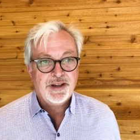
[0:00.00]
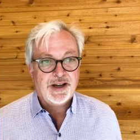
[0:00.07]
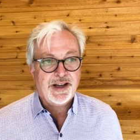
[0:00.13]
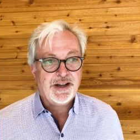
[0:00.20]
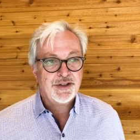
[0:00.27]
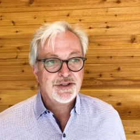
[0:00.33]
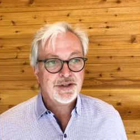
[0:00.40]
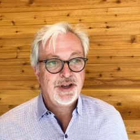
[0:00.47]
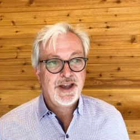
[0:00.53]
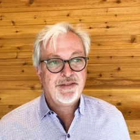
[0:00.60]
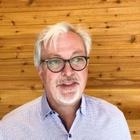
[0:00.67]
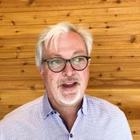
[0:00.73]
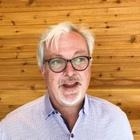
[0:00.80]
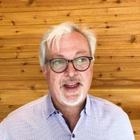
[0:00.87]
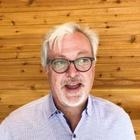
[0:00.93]
I also have
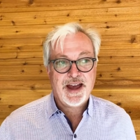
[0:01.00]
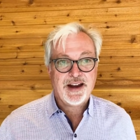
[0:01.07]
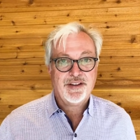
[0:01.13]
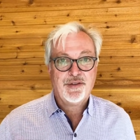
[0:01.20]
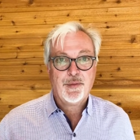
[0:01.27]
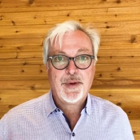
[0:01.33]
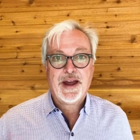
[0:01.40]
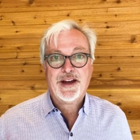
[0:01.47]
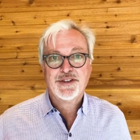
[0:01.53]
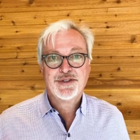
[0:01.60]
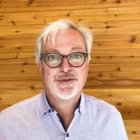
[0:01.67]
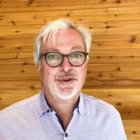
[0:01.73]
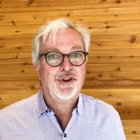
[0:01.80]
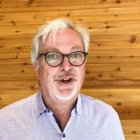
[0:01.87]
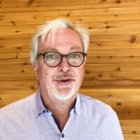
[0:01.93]
the hat of a
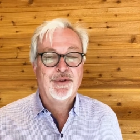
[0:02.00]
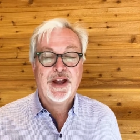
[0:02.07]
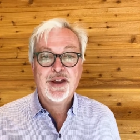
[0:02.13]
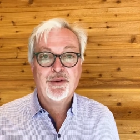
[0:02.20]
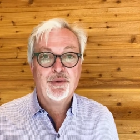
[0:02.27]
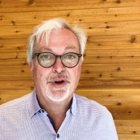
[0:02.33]
pastor on, right,